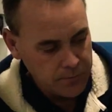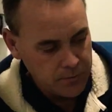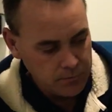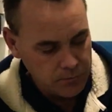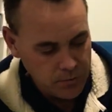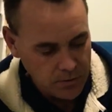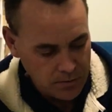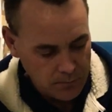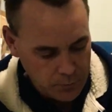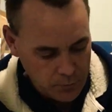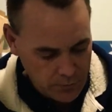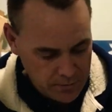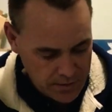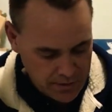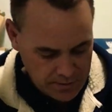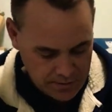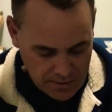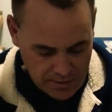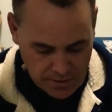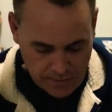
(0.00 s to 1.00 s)
So I'm just going to put
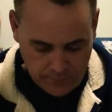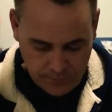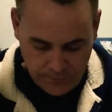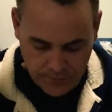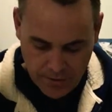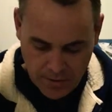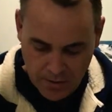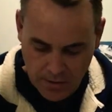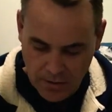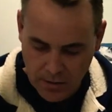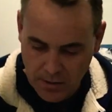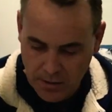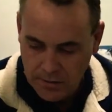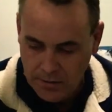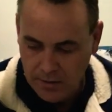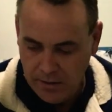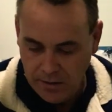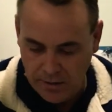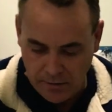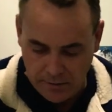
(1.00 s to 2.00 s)
that down.
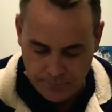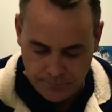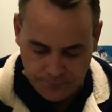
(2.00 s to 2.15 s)
Now,